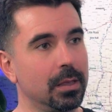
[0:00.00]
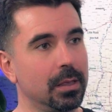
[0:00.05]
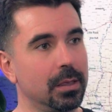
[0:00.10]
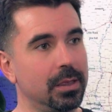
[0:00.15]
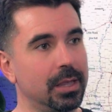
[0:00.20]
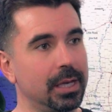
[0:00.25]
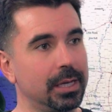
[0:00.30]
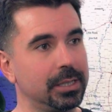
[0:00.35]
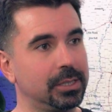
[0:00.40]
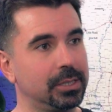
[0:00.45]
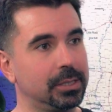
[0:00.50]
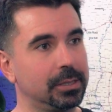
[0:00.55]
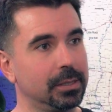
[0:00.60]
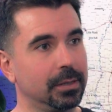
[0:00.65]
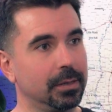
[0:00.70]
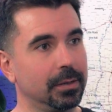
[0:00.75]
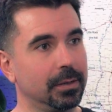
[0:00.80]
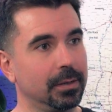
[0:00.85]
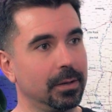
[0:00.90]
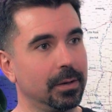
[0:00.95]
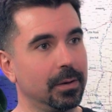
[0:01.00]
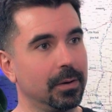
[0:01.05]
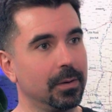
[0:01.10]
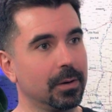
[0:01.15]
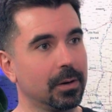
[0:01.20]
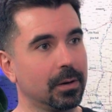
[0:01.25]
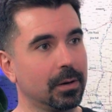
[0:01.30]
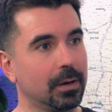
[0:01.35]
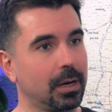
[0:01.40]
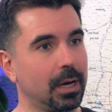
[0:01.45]
this
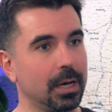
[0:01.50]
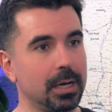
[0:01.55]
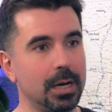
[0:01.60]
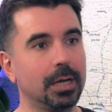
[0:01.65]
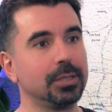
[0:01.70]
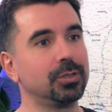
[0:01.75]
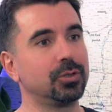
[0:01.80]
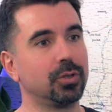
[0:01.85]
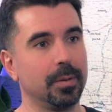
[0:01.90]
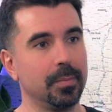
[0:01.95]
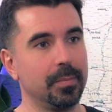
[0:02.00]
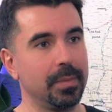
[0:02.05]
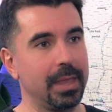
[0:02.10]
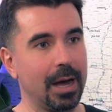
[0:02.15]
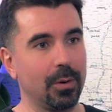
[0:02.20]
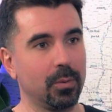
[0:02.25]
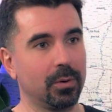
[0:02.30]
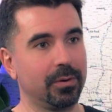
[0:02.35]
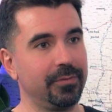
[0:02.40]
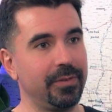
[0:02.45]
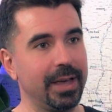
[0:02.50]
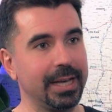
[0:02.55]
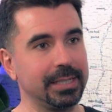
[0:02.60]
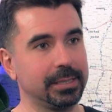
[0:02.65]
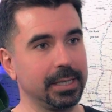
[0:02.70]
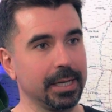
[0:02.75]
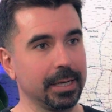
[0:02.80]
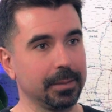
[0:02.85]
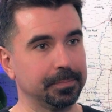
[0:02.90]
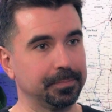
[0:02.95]
conundrum that we're
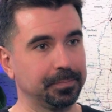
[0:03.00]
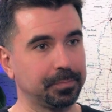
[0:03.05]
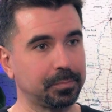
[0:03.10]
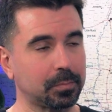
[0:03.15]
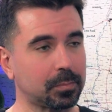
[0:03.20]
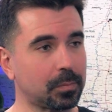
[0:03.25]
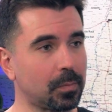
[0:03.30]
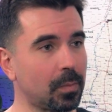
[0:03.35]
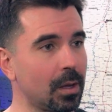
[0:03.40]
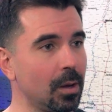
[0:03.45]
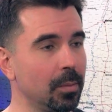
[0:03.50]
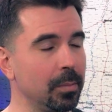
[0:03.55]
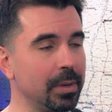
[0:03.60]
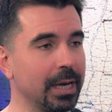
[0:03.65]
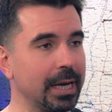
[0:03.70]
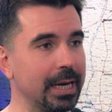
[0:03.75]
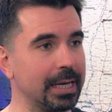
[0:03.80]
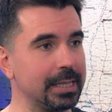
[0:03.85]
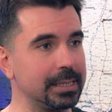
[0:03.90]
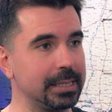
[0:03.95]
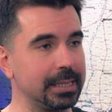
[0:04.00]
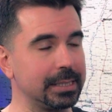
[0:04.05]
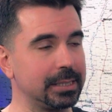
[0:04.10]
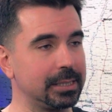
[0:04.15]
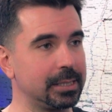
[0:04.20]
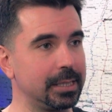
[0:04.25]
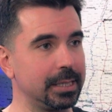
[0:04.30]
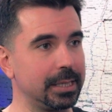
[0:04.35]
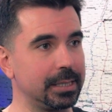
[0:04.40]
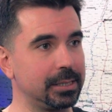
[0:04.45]
facing? Because
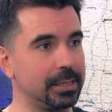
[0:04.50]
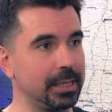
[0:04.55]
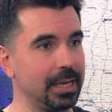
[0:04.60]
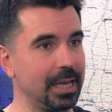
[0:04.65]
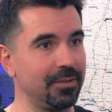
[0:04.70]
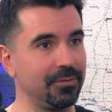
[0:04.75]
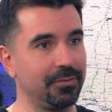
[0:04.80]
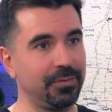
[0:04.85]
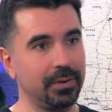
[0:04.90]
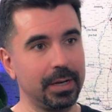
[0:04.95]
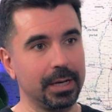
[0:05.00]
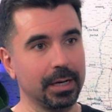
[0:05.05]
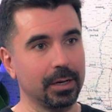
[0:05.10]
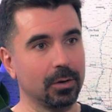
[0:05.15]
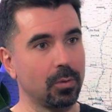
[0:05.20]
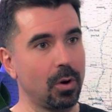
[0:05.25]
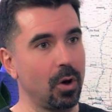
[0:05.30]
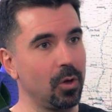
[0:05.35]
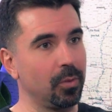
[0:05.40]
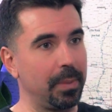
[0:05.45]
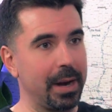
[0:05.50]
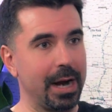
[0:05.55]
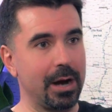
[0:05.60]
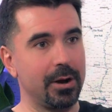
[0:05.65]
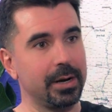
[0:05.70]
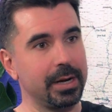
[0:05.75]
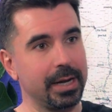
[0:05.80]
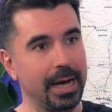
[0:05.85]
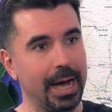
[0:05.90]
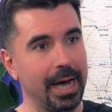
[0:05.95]
it's this infinite growth
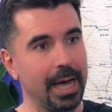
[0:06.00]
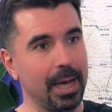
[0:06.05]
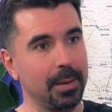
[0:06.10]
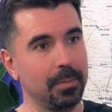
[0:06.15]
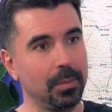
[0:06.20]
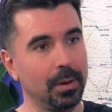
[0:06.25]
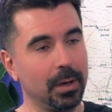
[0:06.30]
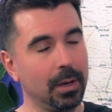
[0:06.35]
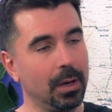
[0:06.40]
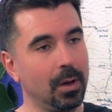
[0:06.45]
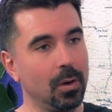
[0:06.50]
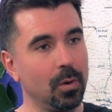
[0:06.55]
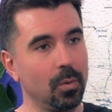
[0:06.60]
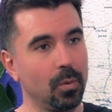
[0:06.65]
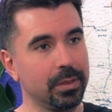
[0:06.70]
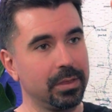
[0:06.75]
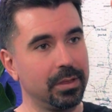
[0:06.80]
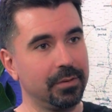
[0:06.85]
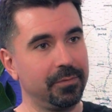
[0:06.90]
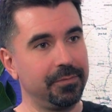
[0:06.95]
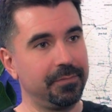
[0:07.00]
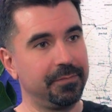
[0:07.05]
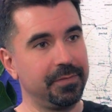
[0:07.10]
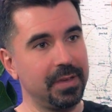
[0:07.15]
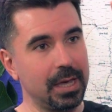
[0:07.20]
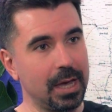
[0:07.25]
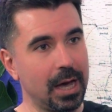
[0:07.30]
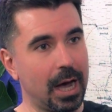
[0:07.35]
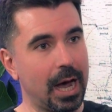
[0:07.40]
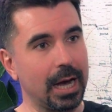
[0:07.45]
paradigm with a
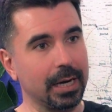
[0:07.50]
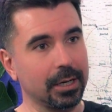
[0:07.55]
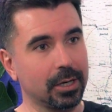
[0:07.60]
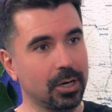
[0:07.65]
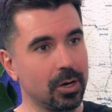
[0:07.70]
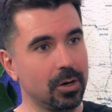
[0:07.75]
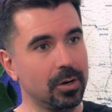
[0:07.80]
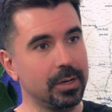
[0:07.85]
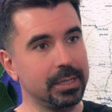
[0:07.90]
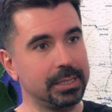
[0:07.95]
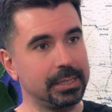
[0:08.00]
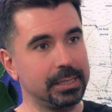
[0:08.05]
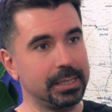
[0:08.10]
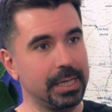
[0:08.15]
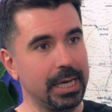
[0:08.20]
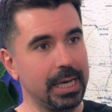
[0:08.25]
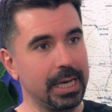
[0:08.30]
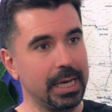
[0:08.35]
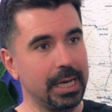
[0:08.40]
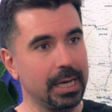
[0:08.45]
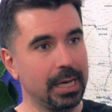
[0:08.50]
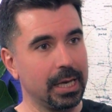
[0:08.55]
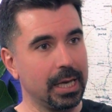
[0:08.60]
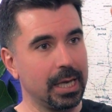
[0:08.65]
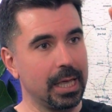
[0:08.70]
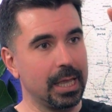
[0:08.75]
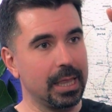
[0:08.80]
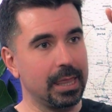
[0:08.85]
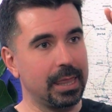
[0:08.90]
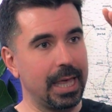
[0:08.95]
fiat currency
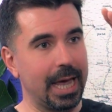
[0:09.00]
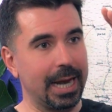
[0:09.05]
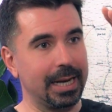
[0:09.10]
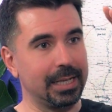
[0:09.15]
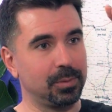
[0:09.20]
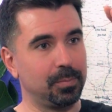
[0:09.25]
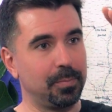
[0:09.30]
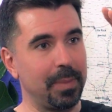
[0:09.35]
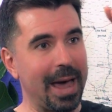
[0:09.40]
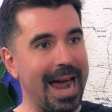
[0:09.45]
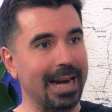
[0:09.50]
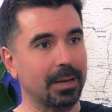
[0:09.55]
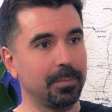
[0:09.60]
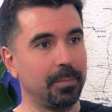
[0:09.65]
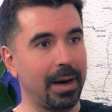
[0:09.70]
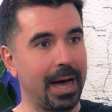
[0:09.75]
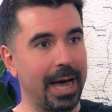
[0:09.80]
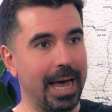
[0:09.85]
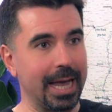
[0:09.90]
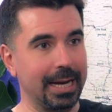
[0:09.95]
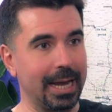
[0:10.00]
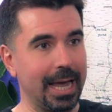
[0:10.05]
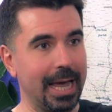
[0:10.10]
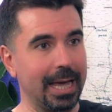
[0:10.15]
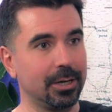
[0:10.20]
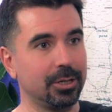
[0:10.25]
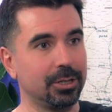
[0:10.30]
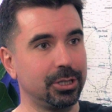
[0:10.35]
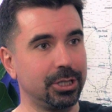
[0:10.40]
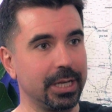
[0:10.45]
that is backed by an
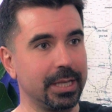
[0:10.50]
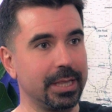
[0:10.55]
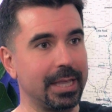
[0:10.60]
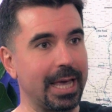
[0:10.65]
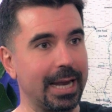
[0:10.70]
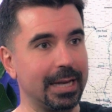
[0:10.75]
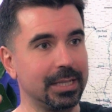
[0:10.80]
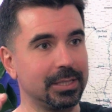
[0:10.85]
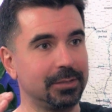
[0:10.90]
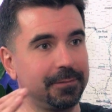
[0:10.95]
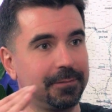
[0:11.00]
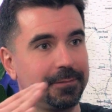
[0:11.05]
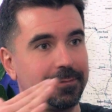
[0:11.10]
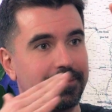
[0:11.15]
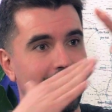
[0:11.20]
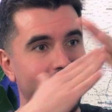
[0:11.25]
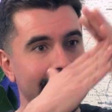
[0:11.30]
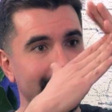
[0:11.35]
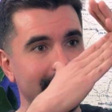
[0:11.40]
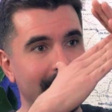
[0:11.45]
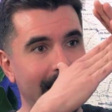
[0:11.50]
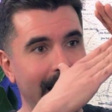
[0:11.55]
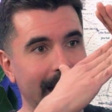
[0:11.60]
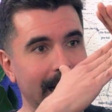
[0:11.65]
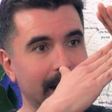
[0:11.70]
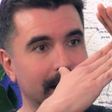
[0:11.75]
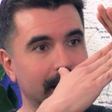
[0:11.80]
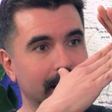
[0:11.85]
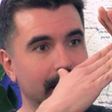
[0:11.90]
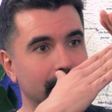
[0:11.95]
energy that is
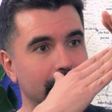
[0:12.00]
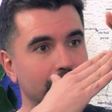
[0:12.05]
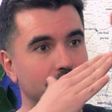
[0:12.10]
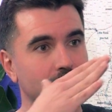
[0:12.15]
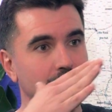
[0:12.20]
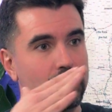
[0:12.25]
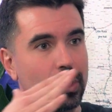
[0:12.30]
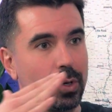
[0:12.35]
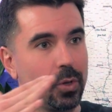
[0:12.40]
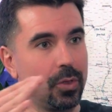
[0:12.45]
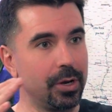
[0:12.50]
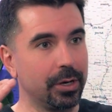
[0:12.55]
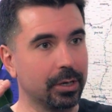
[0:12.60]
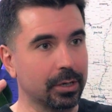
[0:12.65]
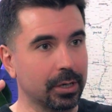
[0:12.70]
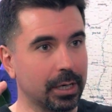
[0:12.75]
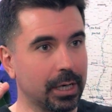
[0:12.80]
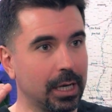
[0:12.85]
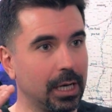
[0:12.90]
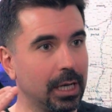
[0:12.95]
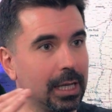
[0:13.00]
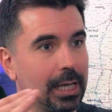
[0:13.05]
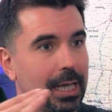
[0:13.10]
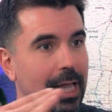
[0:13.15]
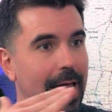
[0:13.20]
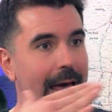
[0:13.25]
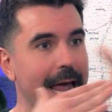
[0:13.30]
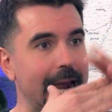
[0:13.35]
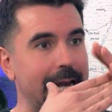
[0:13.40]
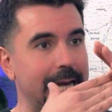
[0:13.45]
finite. So they're
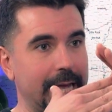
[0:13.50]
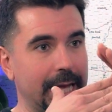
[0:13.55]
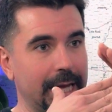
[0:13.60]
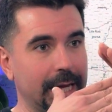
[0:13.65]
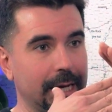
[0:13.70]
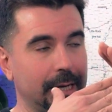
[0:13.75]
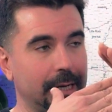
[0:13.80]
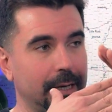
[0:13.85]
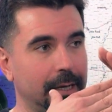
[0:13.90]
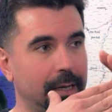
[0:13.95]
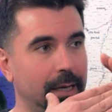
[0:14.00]
colliding.